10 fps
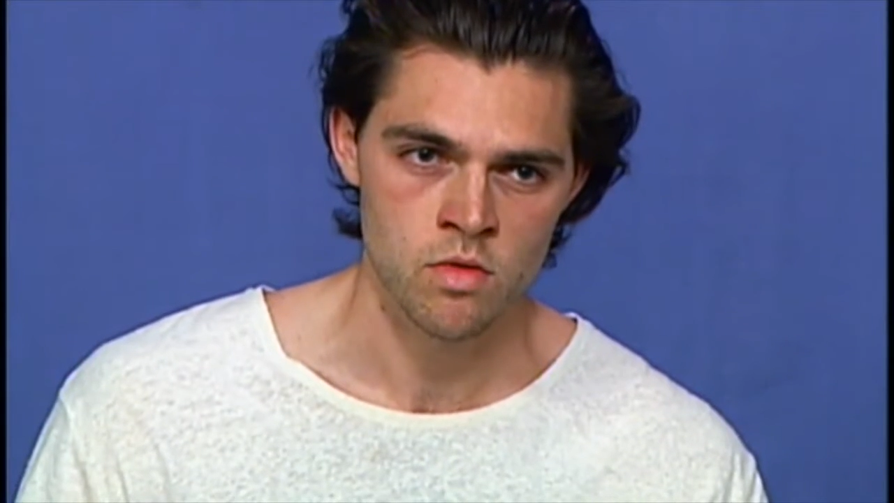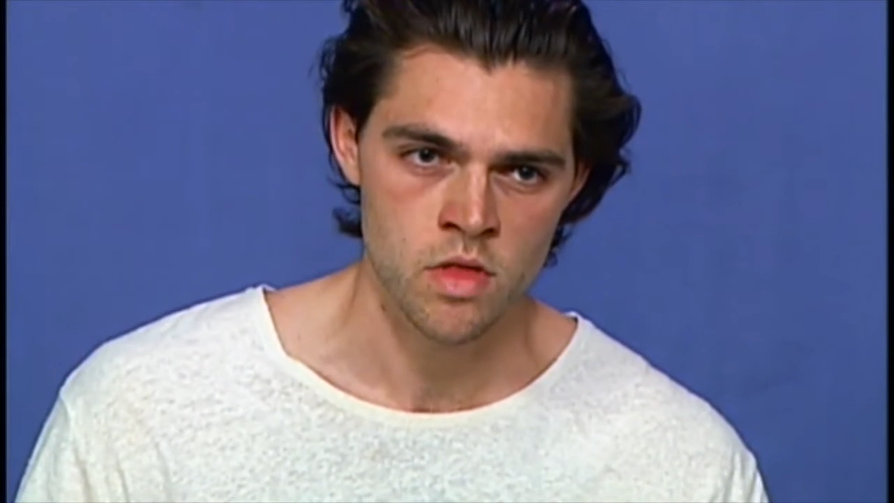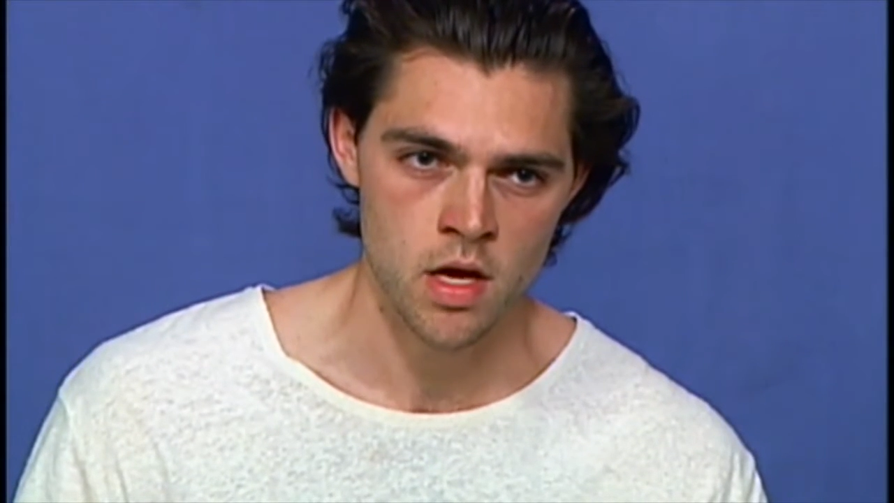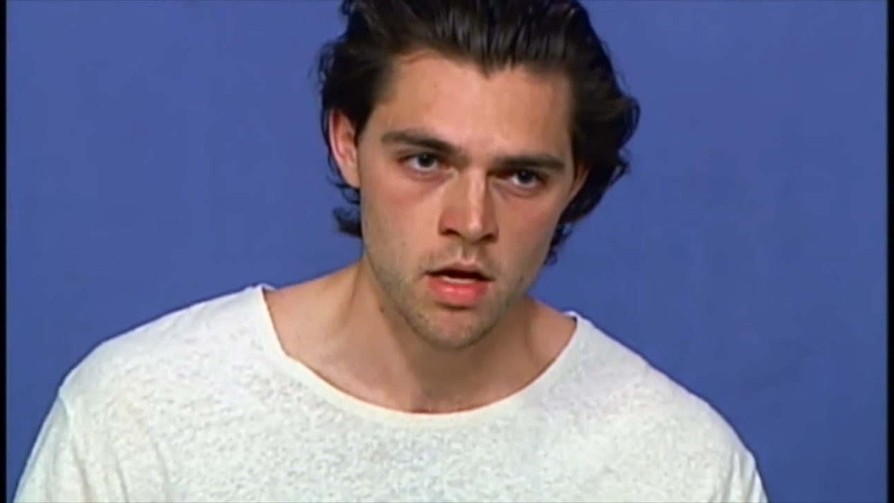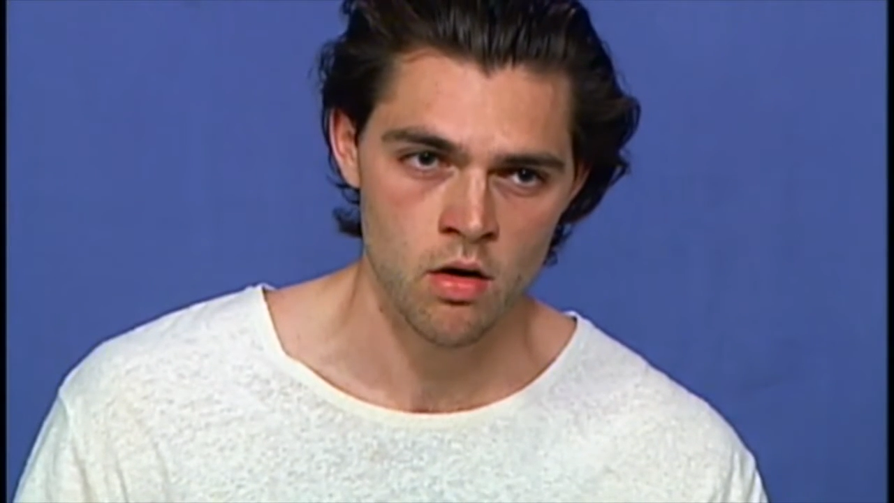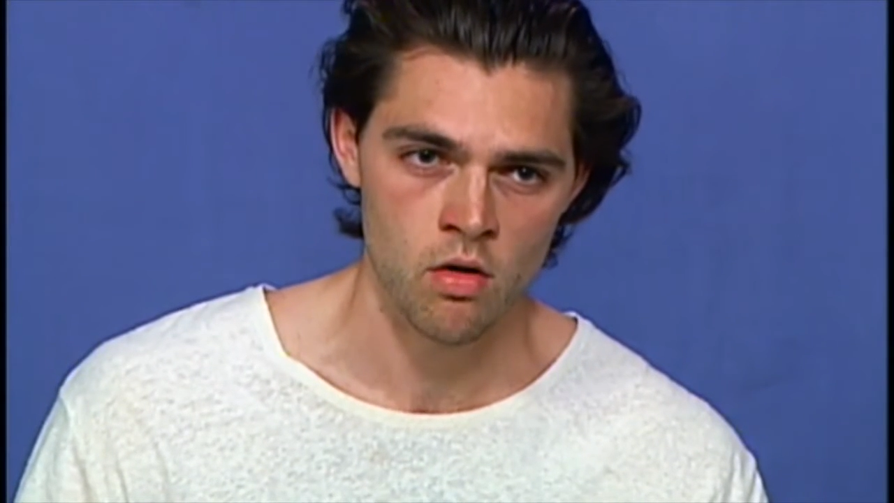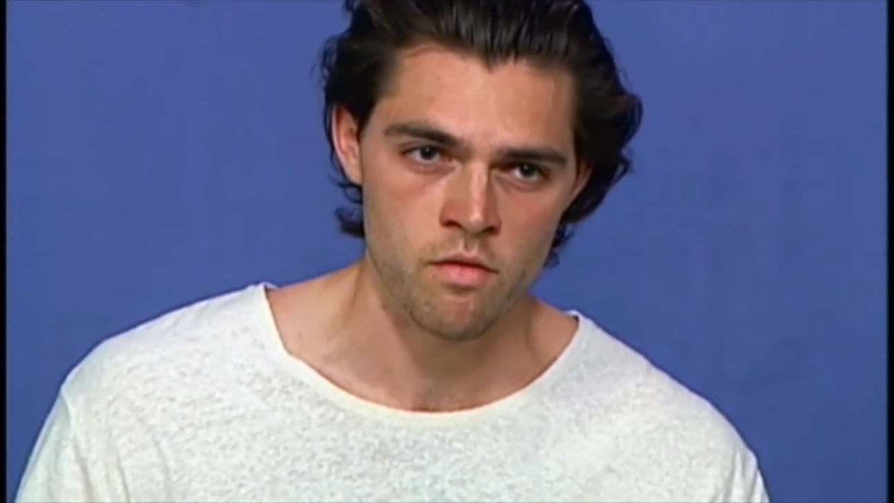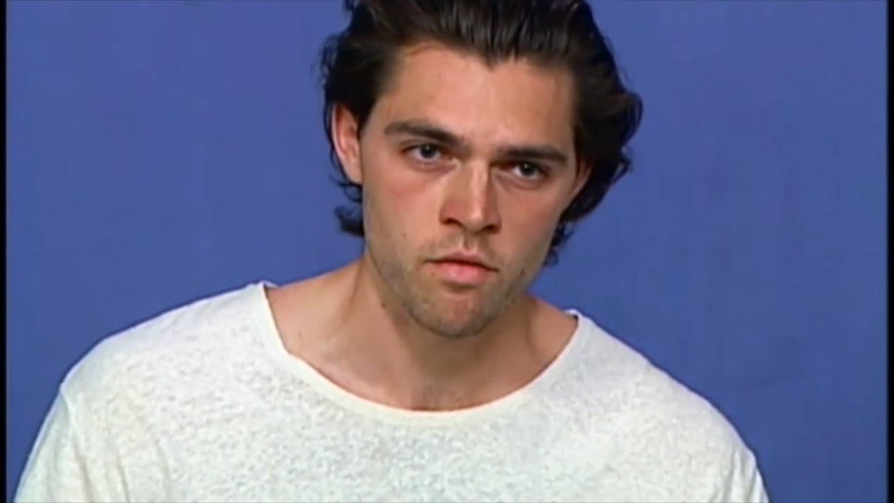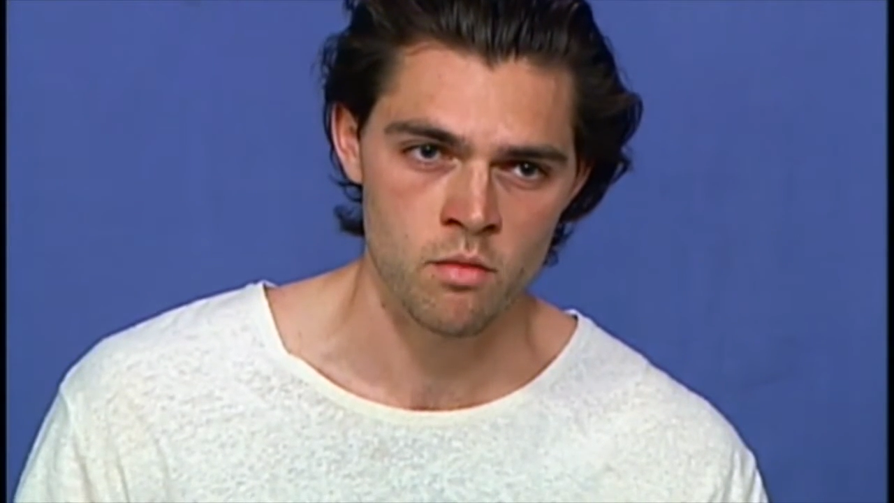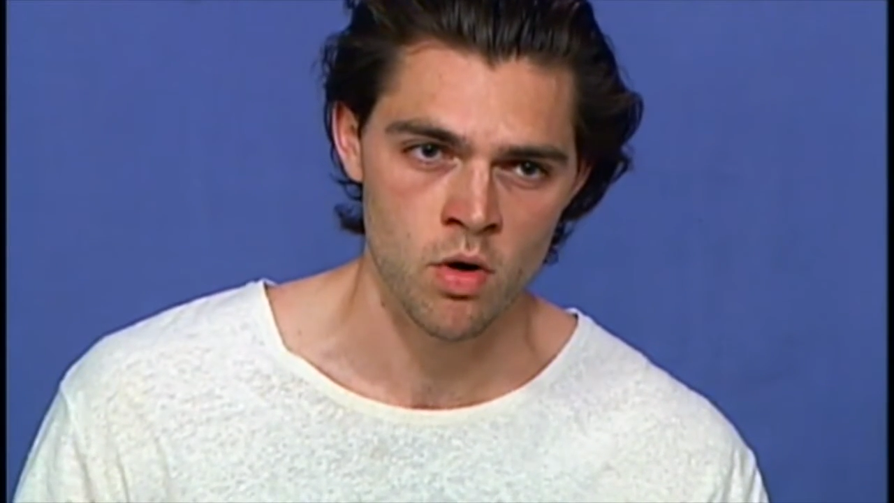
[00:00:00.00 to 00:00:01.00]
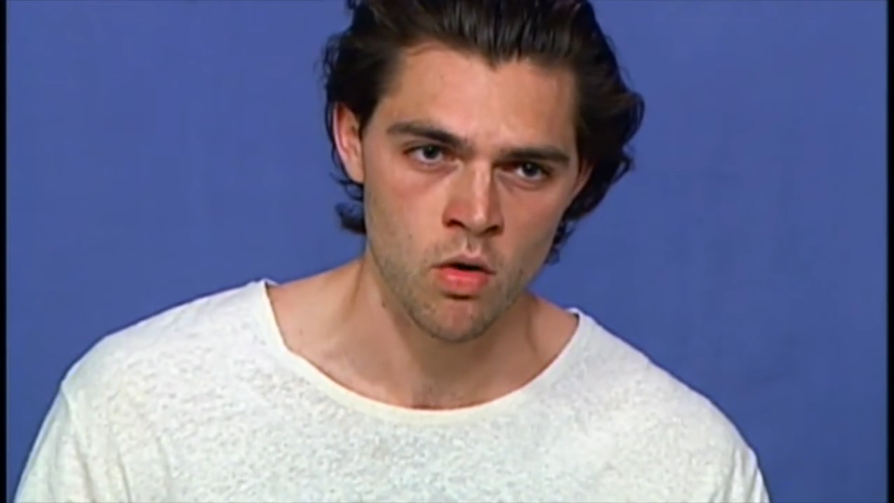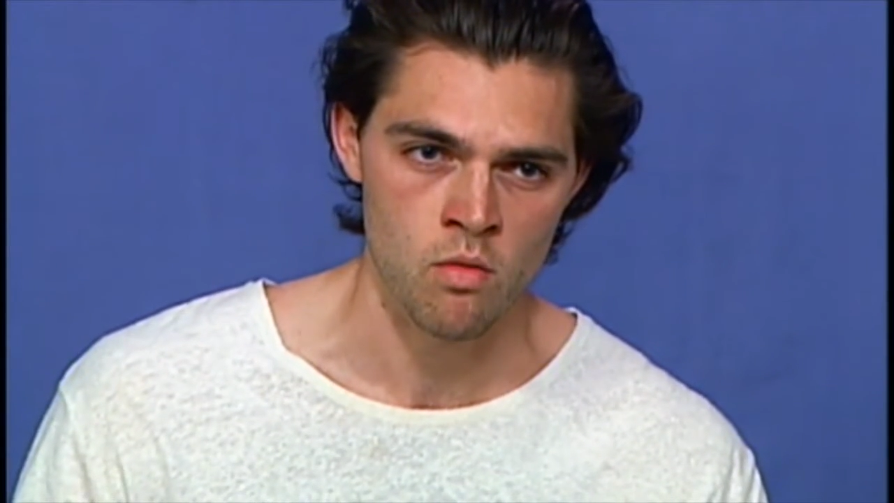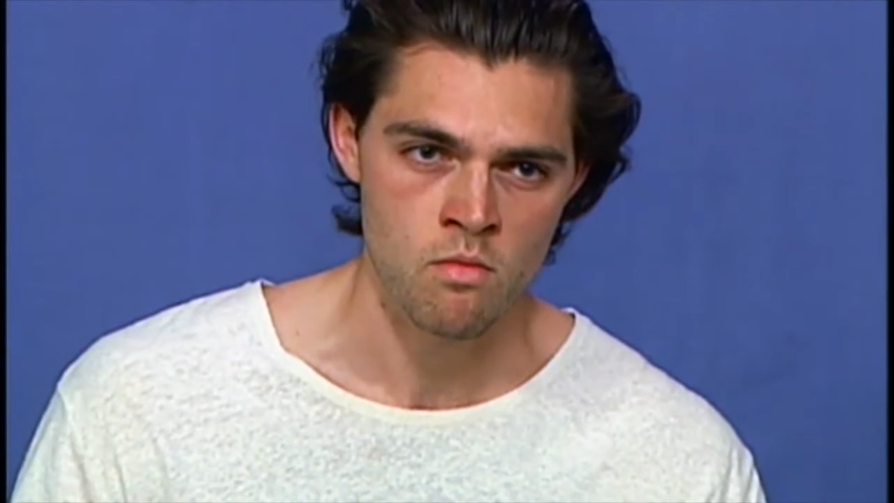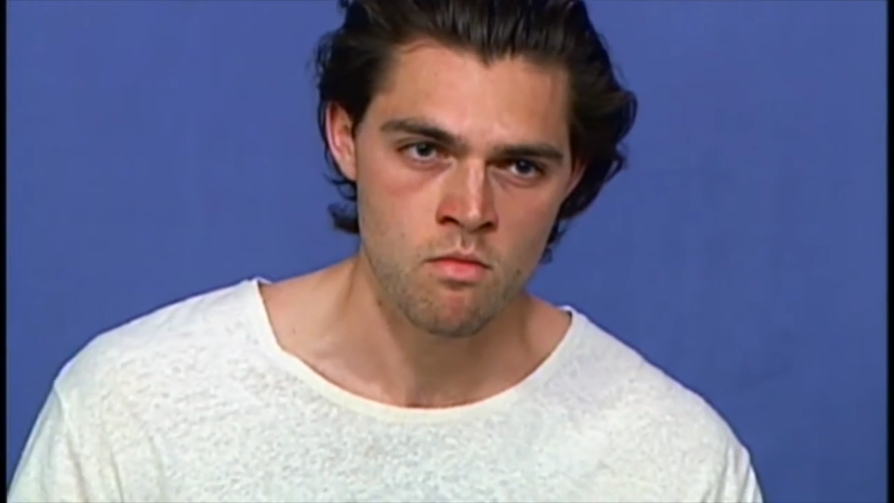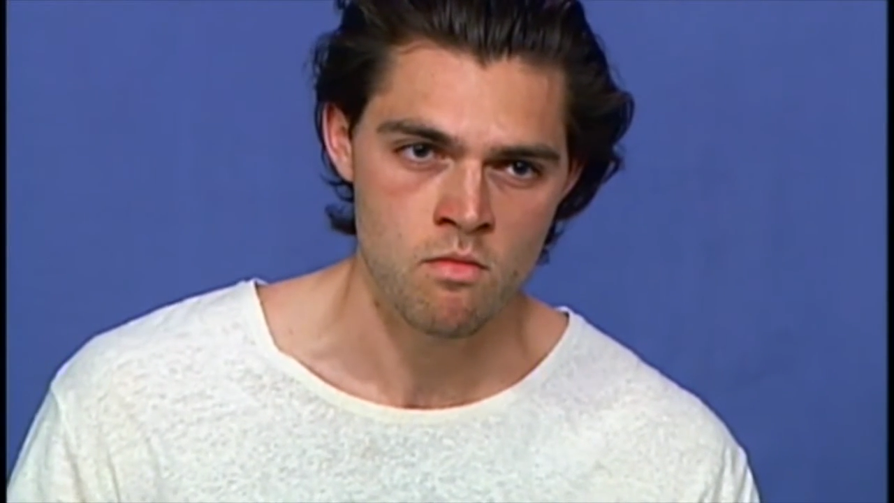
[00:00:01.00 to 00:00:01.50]
when they are from
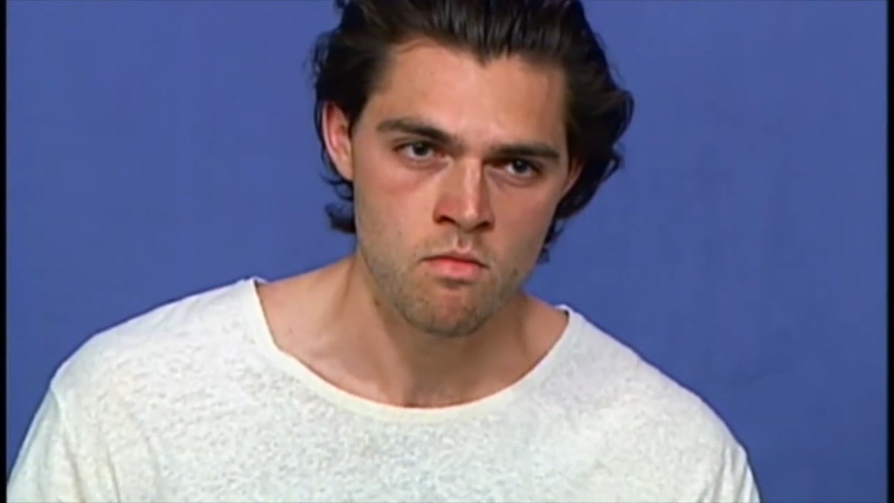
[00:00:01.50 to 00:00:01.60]
home.